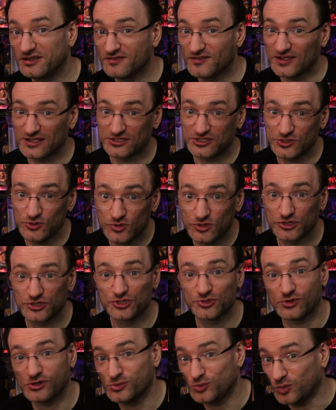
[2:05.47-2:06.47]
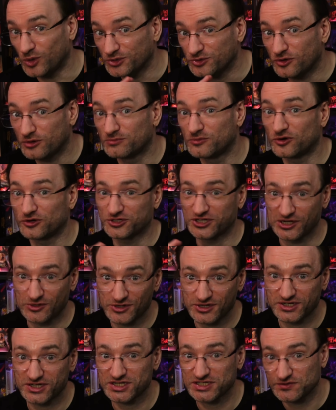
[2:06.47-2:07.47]
that you control one or more
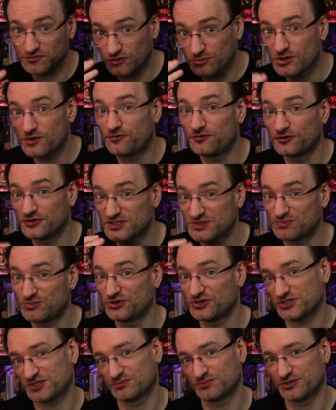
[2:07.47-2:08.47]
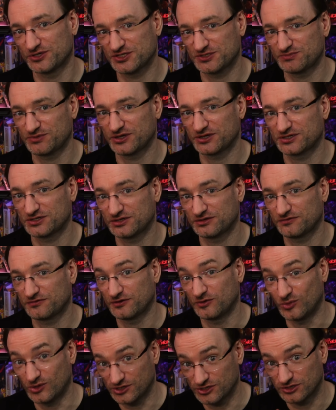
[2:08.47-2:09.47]
characters from a first-person perspective,
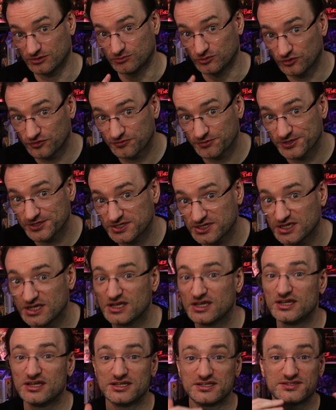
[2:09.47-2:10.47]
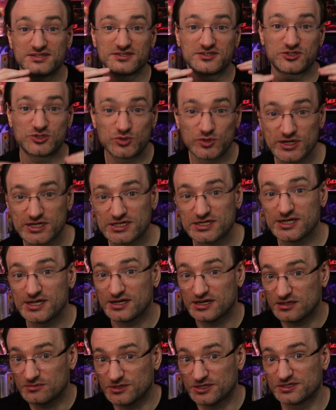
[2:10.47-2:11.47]
while your movement is strictly
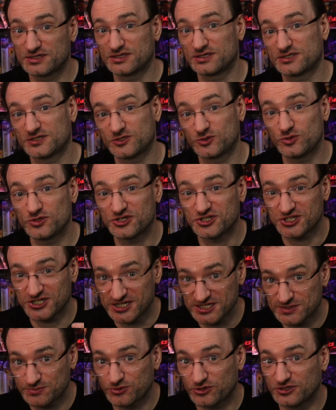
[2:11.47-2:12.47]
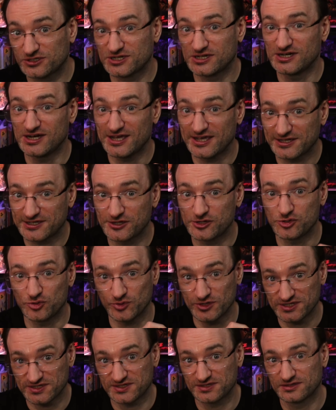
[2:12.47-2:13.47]
limited to a chessboard-like
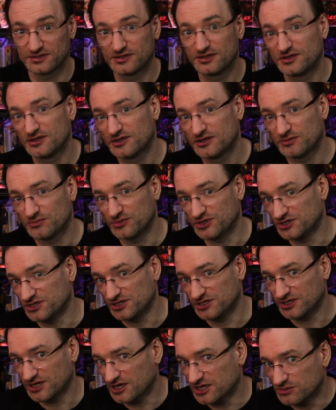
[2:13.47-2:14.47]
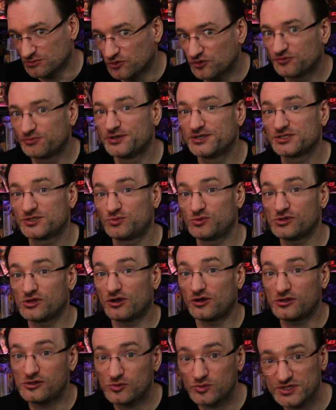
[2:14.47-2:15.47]
grid. Meaning any movement will
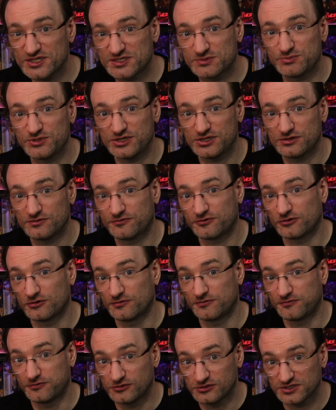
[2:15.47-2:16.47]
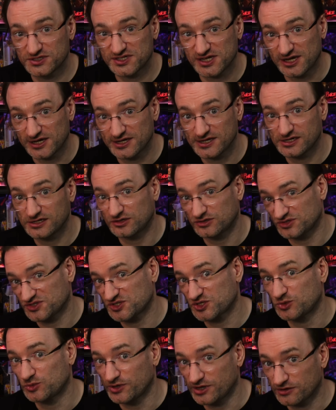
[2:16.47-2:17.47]
always be for a full tile or
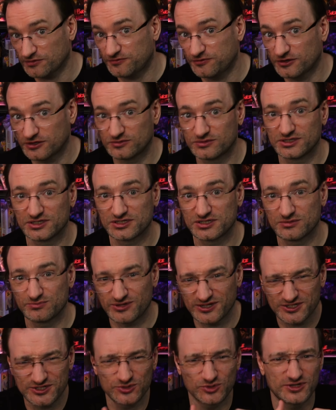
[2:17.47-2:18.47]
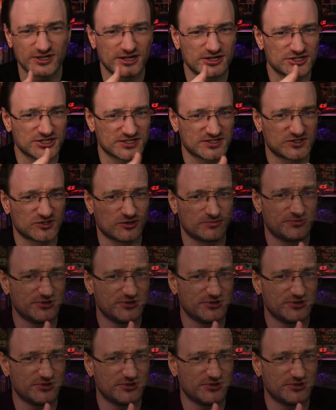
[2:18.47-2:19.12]
square forward, but you can't just stop